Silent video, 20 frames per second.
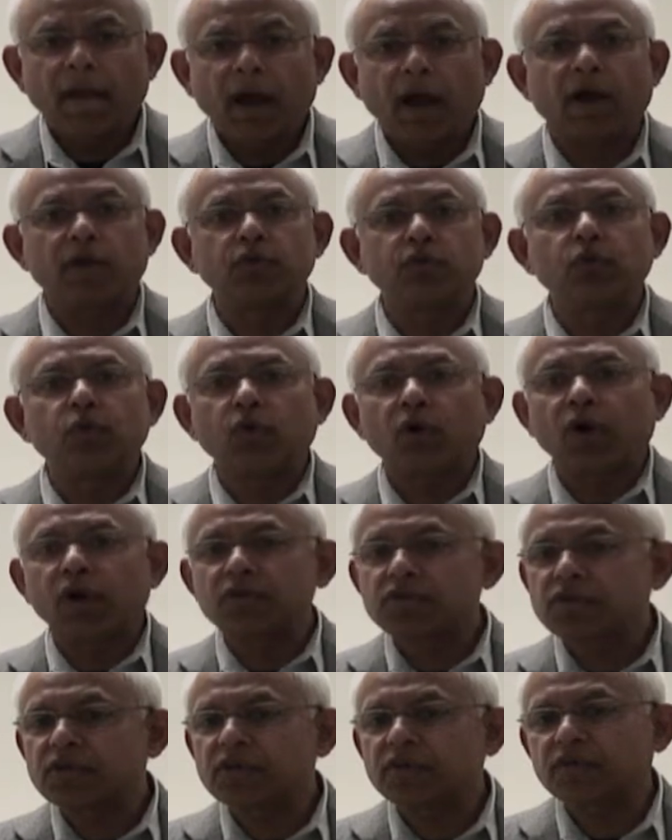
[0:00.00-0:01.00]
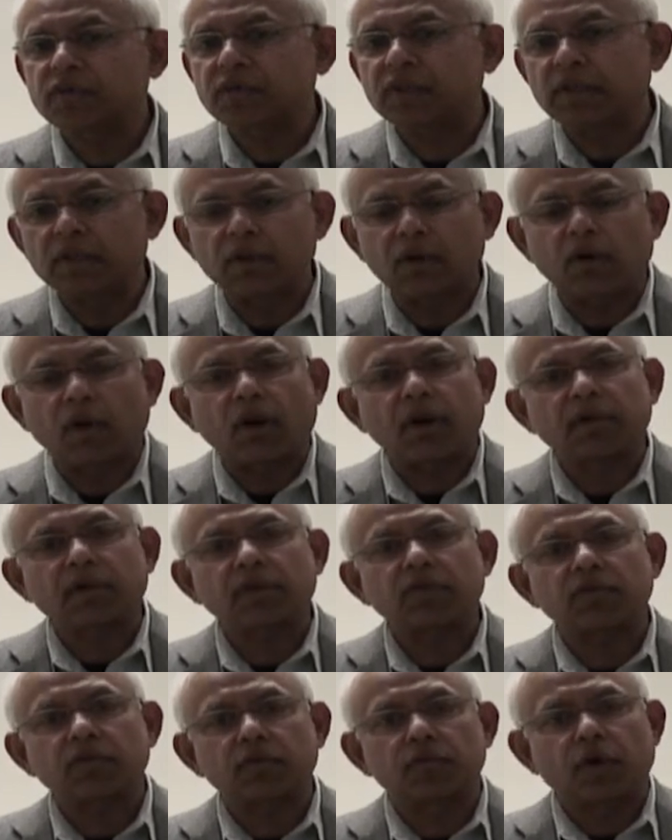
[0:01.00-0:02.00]
Are you conscious in the
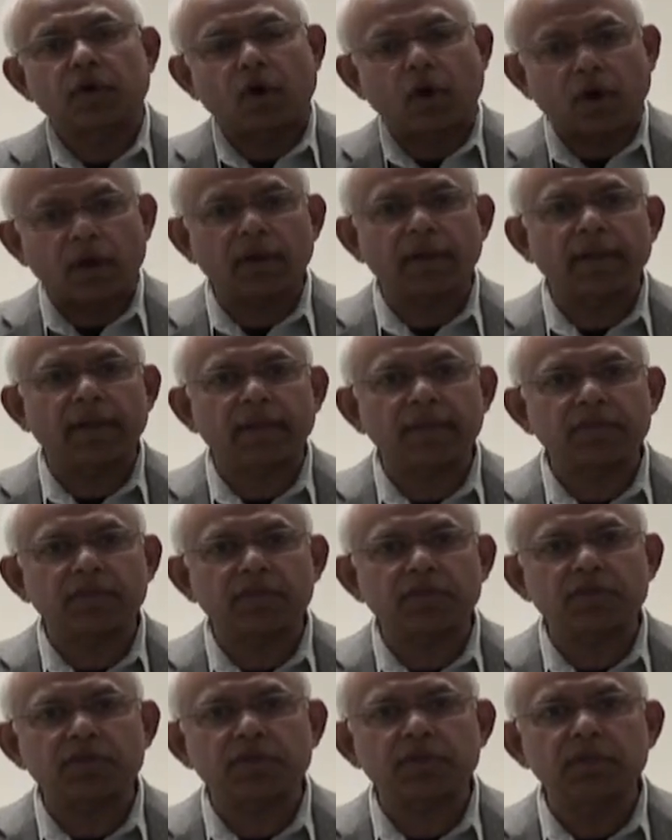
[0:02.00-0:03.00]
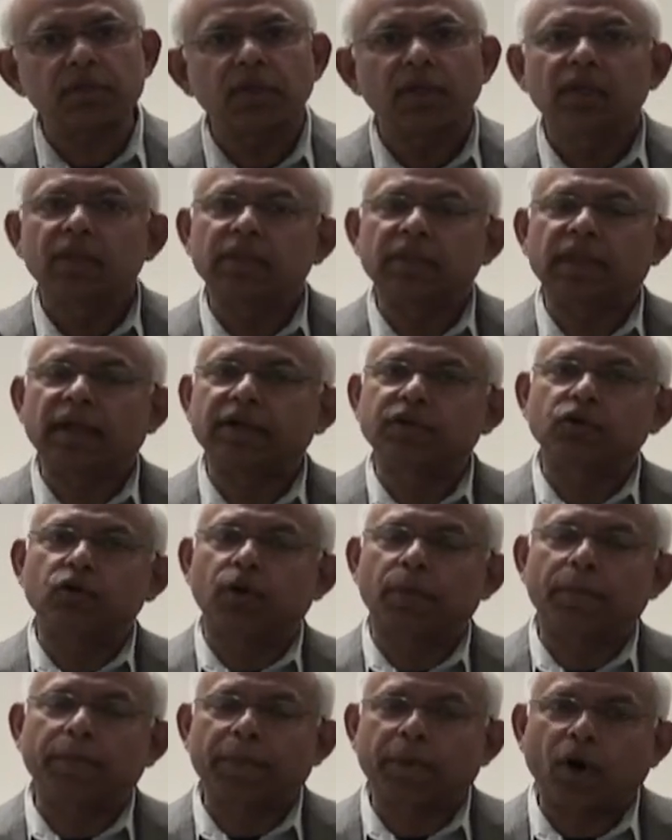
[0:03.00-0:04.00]
context of the organization that
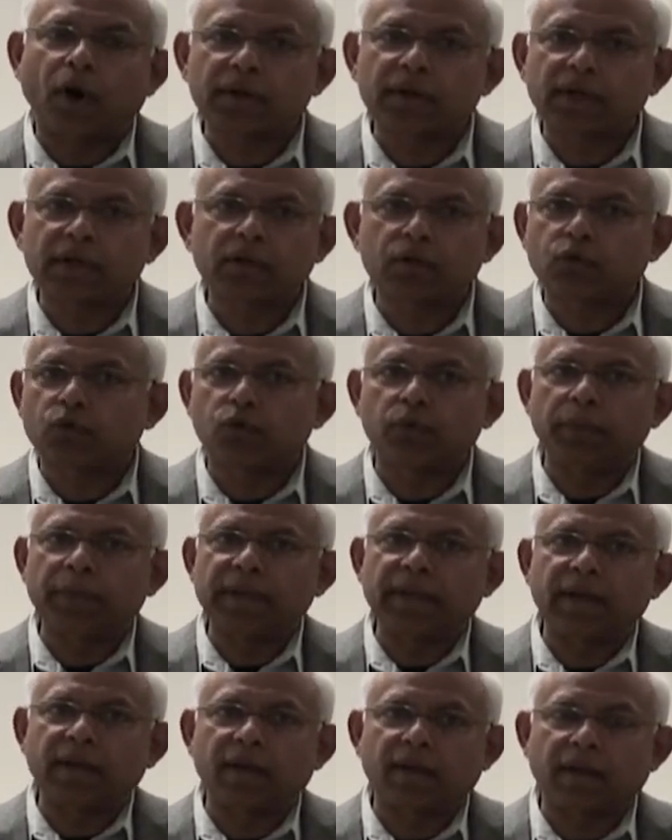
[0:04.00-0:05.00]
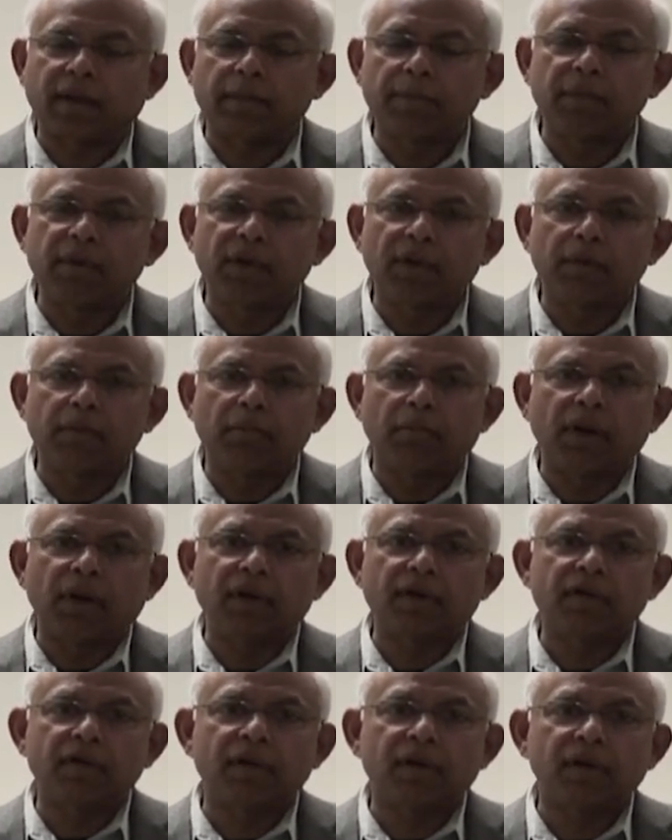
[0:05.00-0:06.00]
your product could be a criminal,
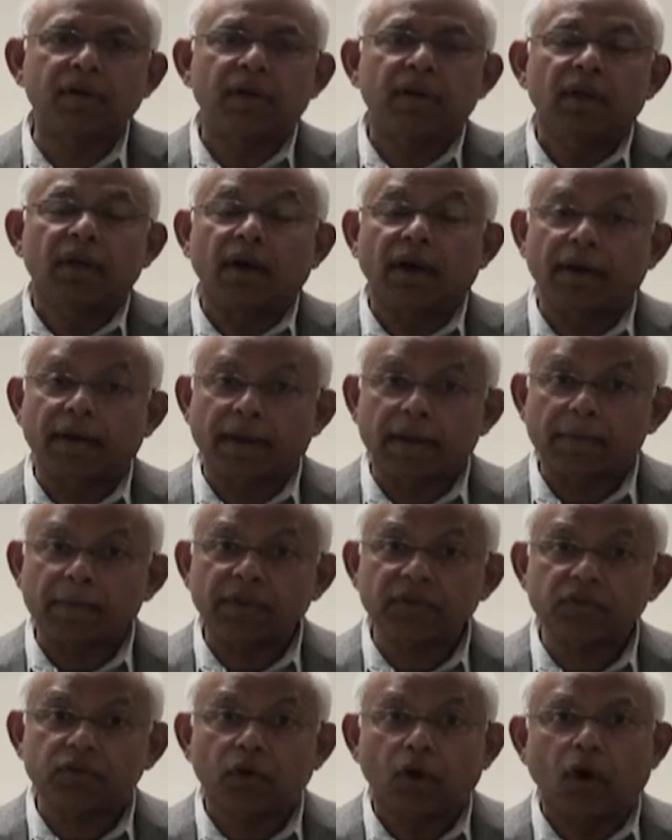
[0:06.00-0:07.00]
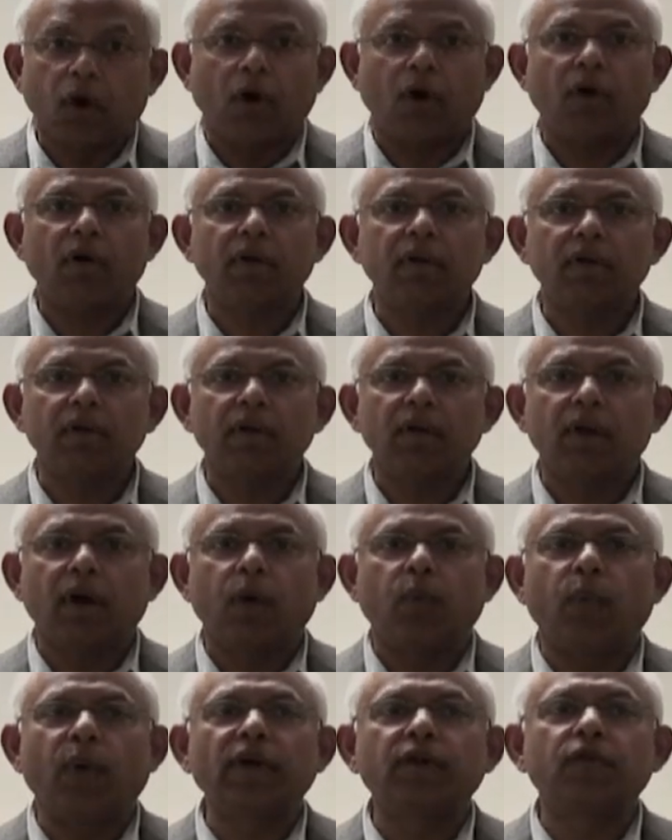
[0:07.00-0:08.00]
murderer, a rapist, or
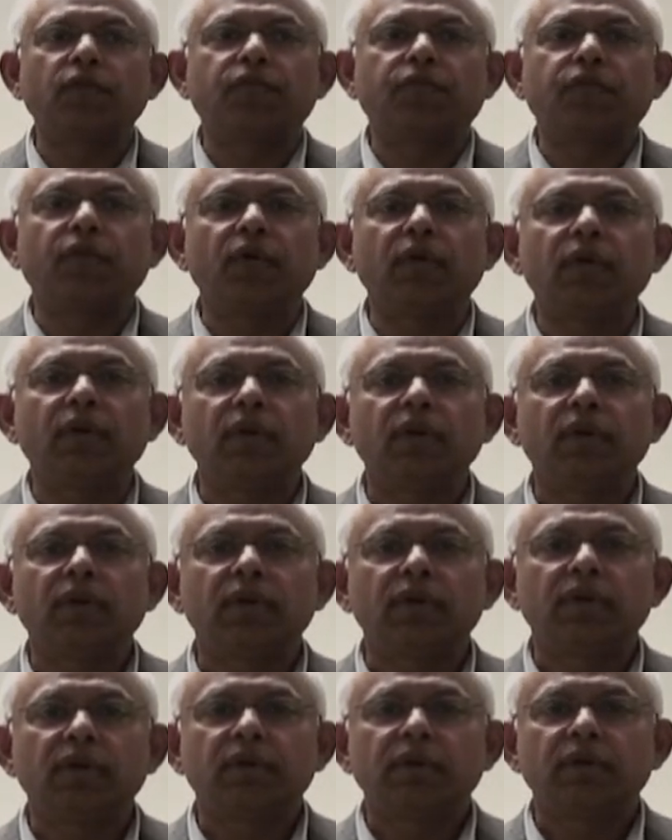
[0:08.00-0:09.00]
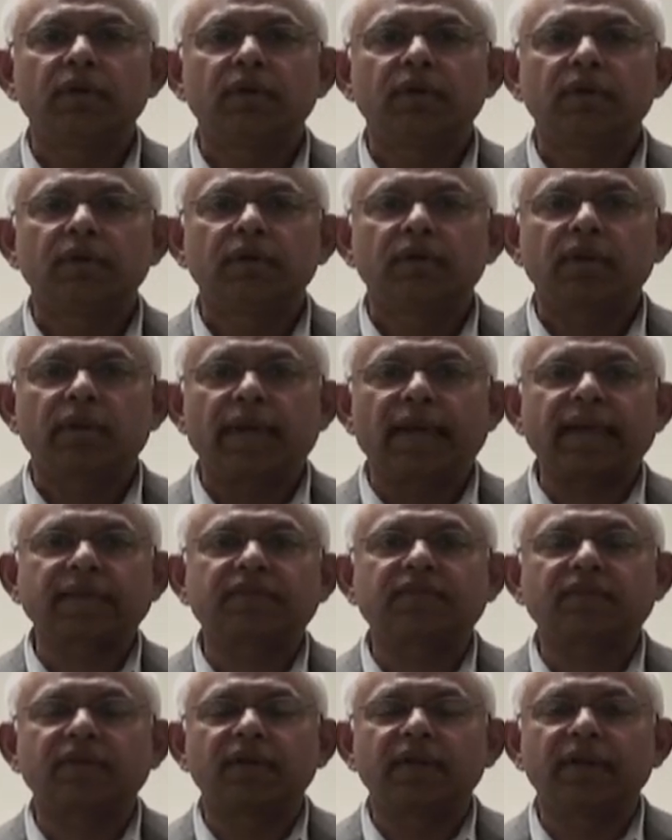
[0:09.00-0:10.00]
a wonderful,
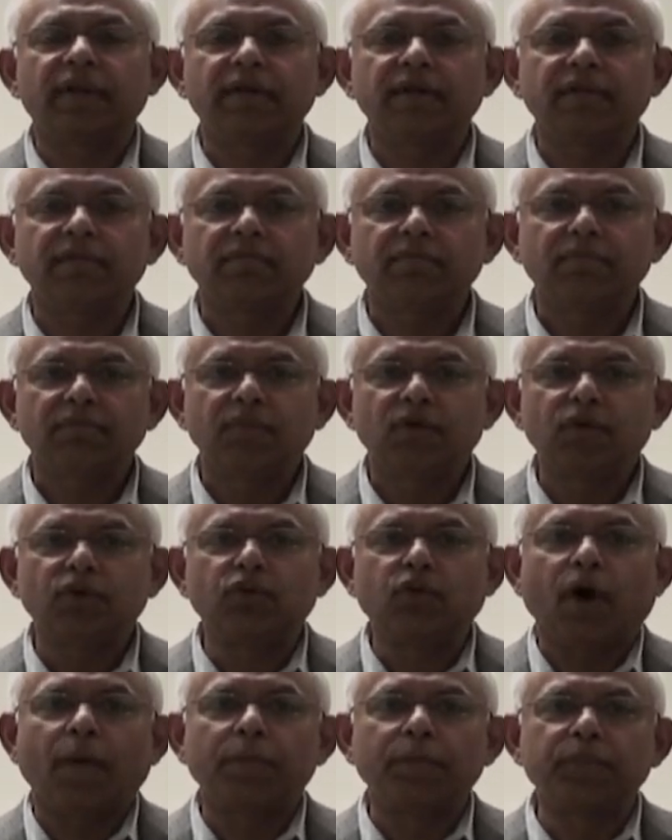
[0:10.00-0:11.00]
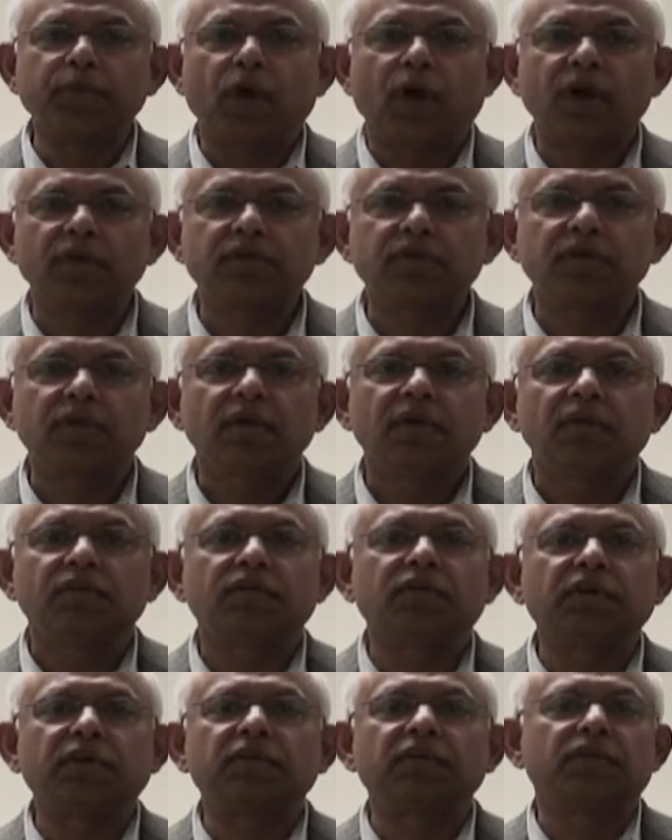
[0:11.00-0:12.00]
excellent, top-notch
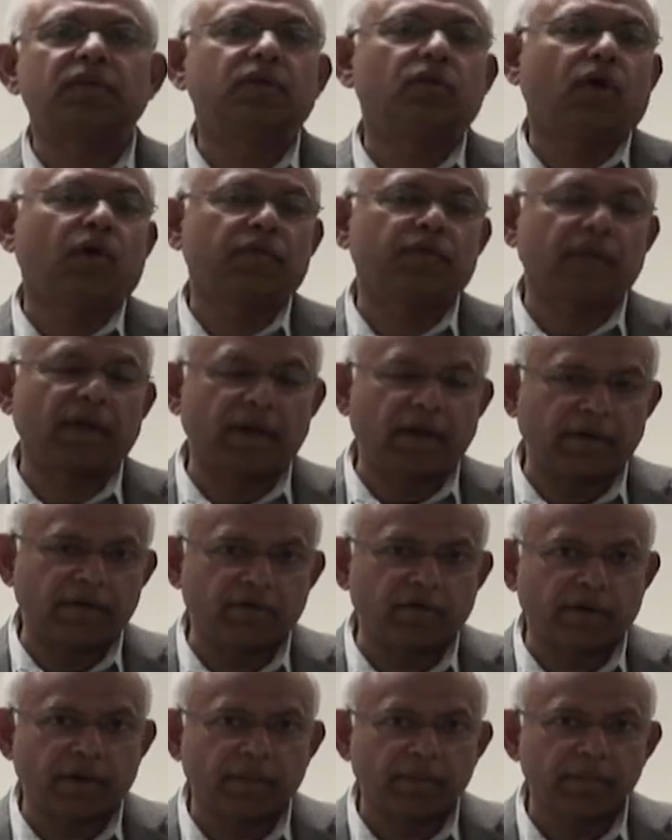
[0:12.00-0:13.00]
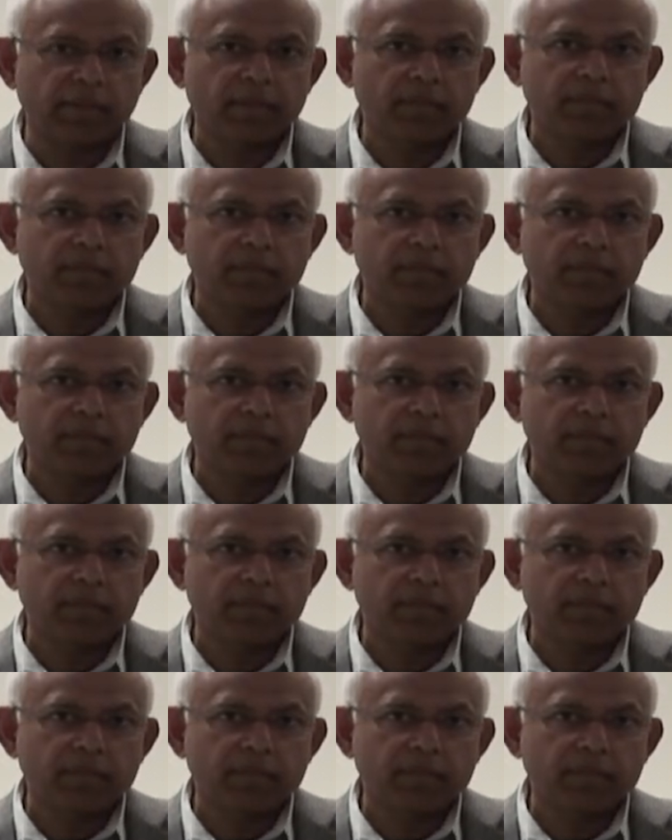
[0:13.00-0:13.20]
citizen of the country?